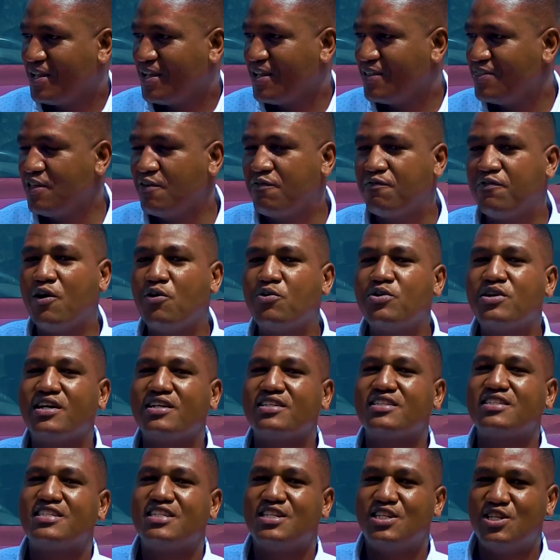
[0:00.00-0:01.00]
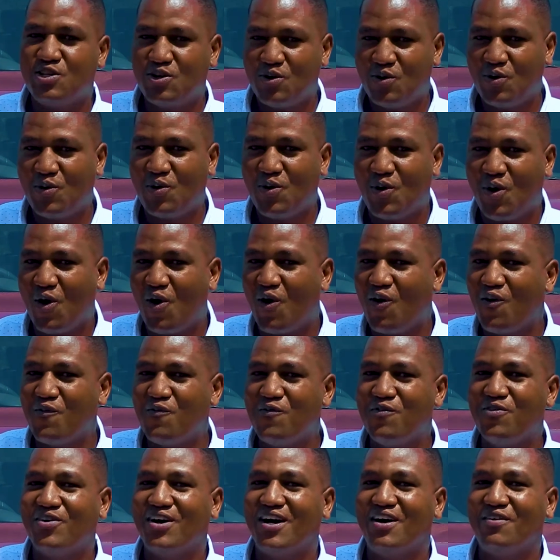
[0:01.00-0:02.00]
the founder CEO of
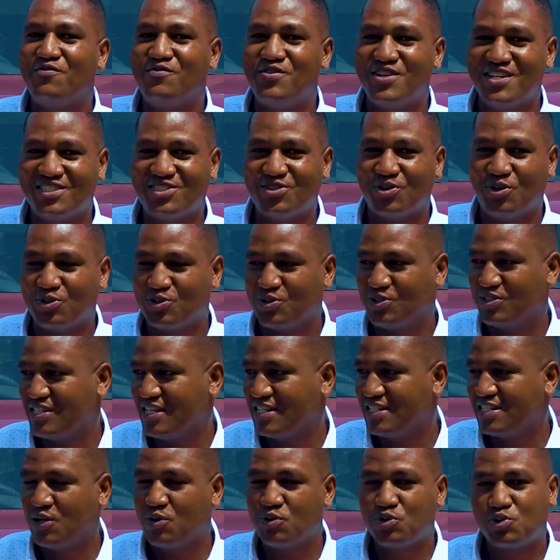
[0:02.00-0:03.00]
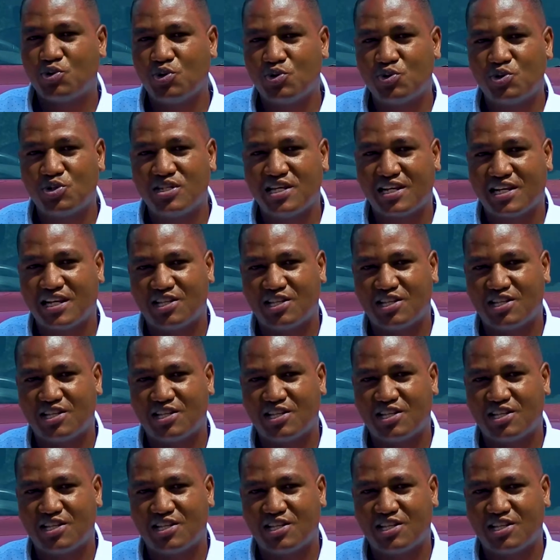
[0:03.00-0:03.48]
Vince Auto Center, who is going to take